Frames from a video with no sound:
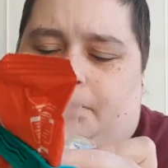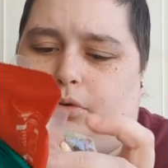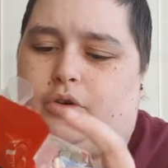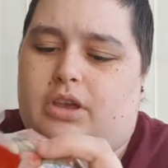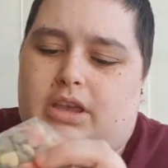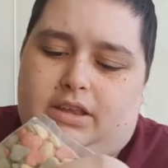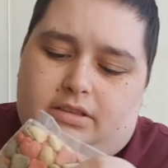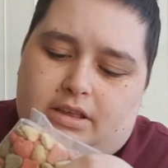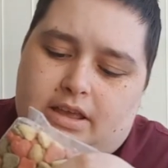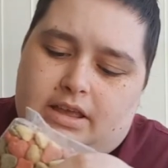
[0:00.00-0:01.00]
cookies.
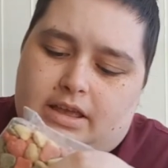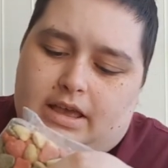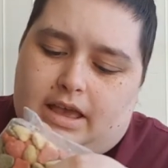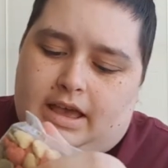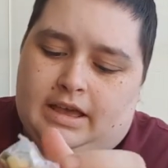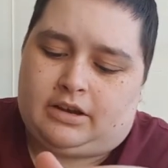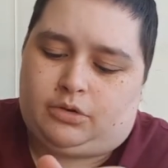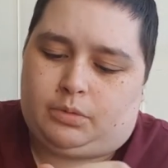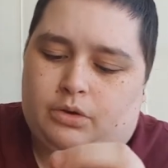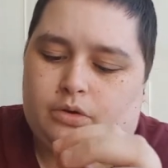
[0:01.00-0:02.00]

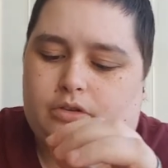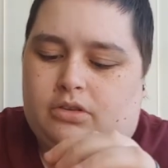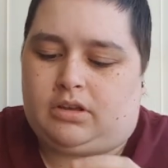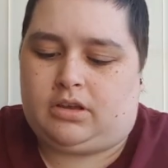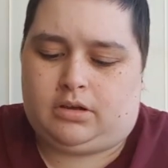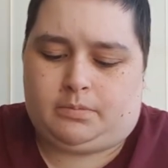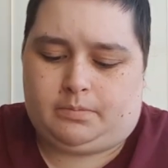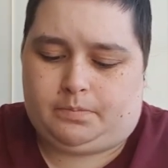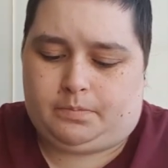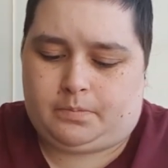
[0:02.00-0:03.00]
And we got
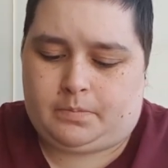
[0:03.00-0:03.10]
some